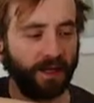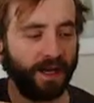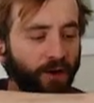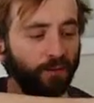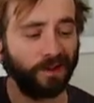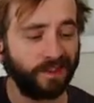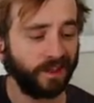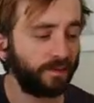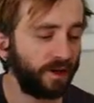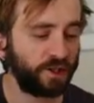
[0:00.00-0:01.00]
And I don't really
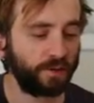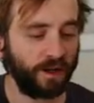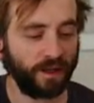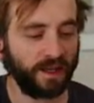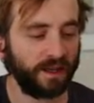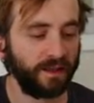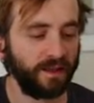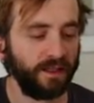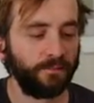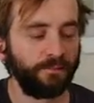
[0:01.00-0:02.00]
think much about
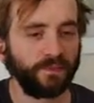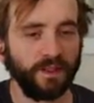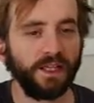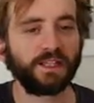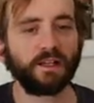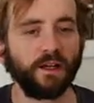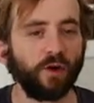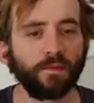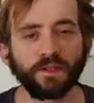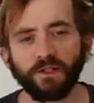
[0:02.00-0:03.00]
is it going
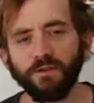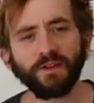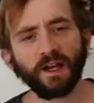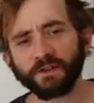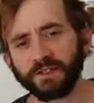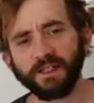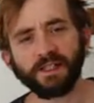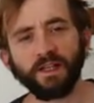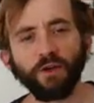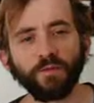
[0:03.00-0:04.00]
to go up to 2,000?
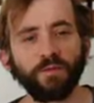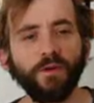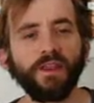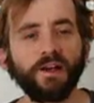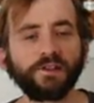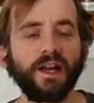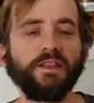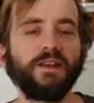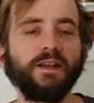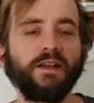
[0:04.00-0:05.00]
Is it going to go up to 3,000?
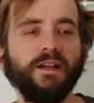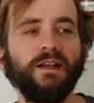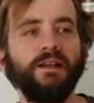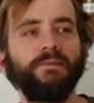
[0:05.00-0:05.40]
I think,